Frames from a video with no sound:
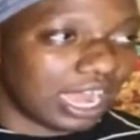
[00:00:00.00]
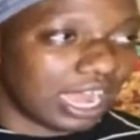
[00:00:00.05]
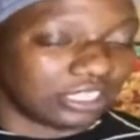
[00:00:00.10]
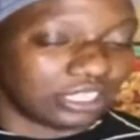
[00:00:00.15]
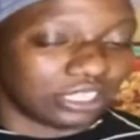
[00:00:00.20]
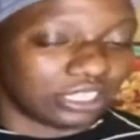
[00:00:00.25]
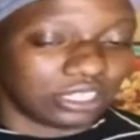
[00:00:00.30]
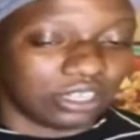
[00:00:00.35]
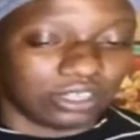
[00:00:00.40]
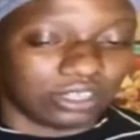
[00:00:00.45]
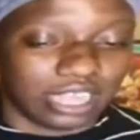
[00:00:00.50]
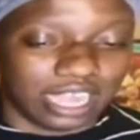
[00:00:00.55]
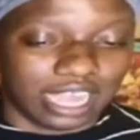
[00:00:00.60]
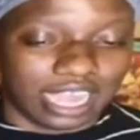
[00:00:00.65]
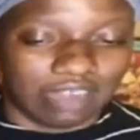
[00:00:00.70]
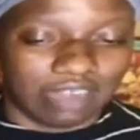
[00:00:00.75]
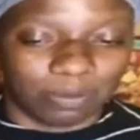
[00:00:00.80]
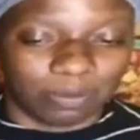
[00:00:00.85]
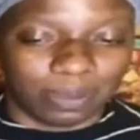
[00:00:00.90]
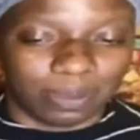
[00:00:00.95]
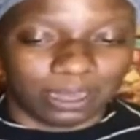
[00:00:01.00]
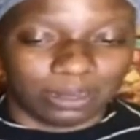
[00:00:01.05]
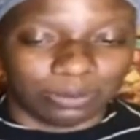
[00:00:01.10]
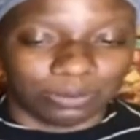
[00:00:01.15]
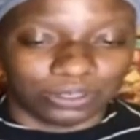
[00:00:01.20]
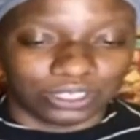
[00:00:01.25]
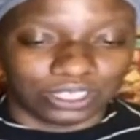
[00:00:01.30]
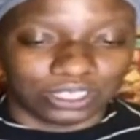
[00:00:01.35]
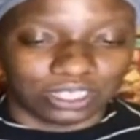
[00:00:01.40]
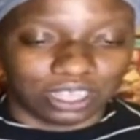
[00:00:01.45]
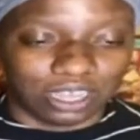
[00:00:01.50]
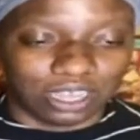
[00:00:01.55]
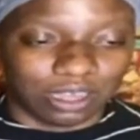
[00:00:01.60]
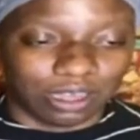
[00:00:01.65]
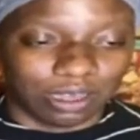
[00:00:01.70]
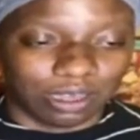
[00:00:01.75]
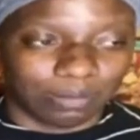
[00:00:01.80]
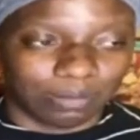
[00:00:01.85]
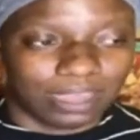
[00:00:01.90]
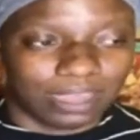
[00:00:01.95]
I just know that everybody was
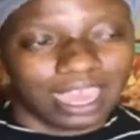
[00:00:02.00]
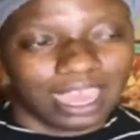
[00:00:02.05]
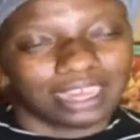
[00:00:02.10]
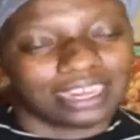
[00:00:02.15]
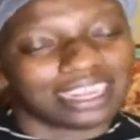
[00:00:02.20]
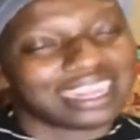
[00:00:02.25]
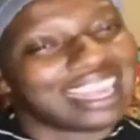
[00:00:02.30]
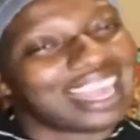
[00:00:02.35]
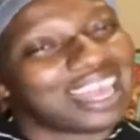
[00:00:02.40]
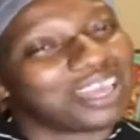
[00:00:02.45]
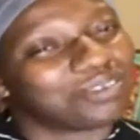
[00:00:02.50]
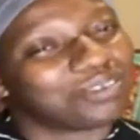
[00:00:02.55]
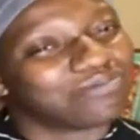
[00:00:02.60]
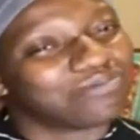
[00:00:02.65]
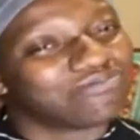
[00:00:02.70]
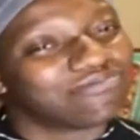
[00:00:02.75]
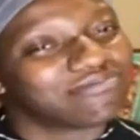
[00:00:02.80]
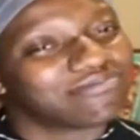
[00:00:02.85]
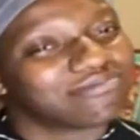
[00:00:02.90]
kind of counting.